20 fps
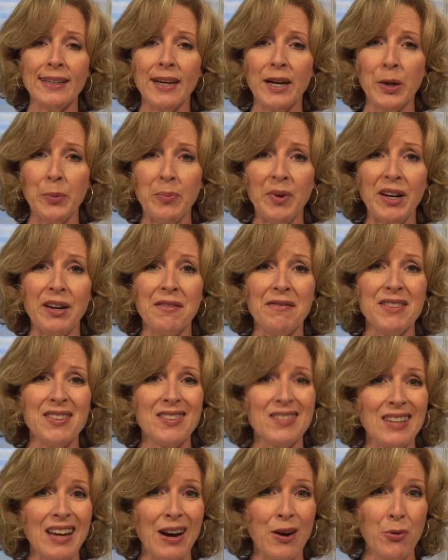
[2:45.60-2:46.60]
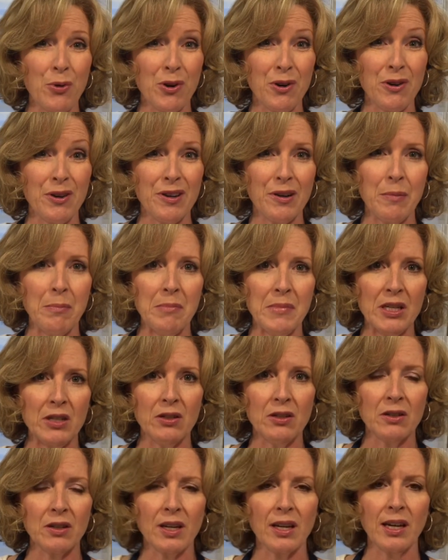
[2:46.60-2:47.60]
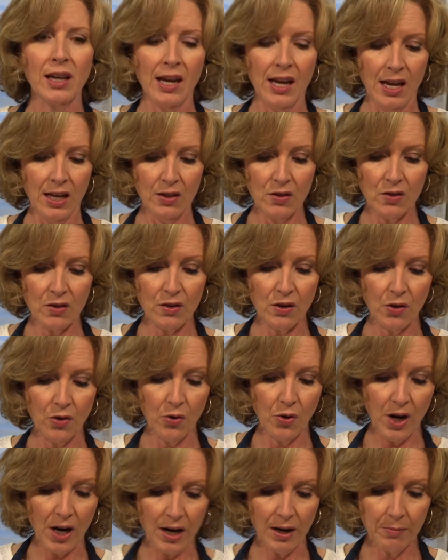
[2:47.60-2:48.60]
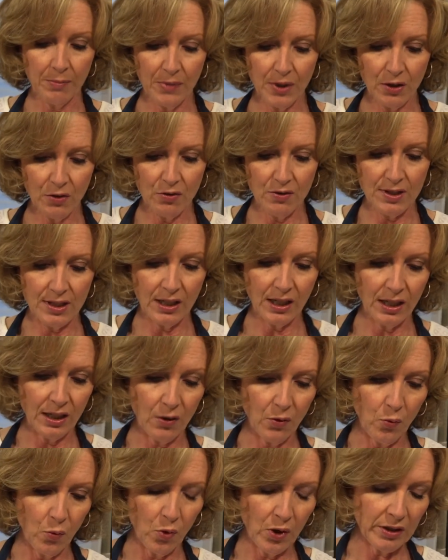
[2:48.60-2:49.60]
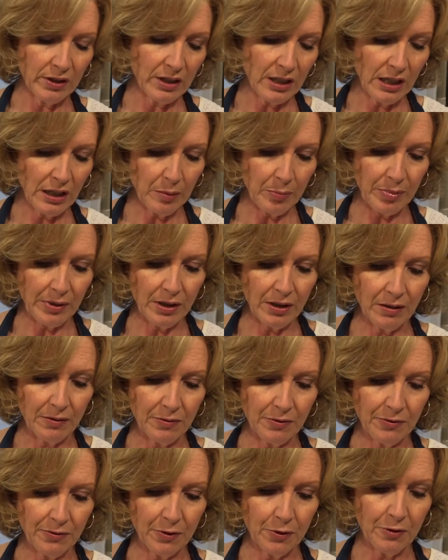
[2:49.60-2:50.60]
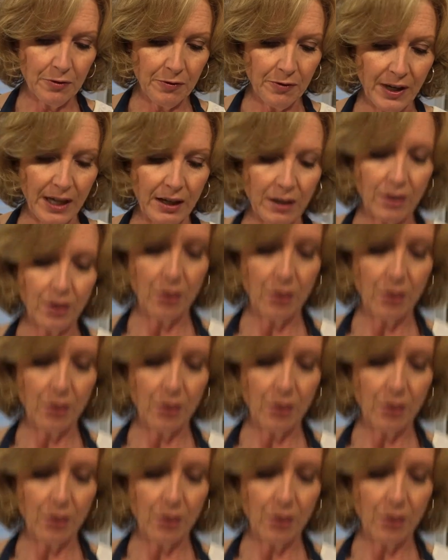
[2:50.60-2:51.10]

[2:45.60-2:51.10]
cup of soured milk. So I'm using 1 cup of full-fat